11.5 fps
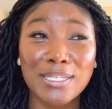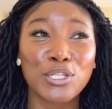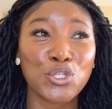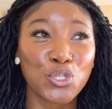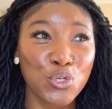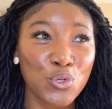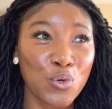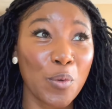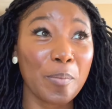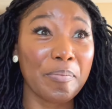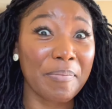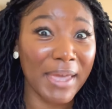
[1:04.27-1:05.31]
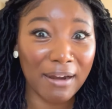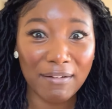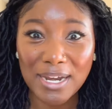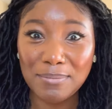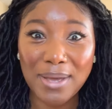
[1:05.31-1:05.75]
to bear
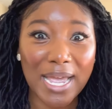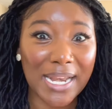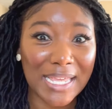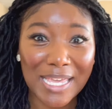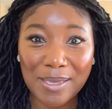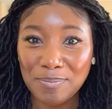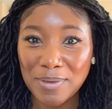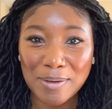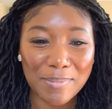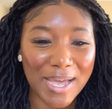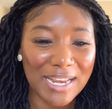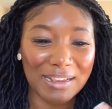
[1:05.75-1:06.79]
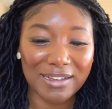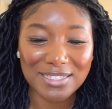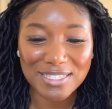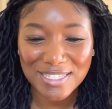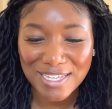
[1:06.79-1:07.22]
in mind, keep in mind,
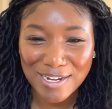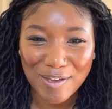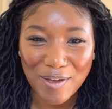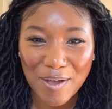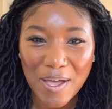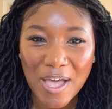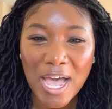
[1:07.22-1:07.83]
consider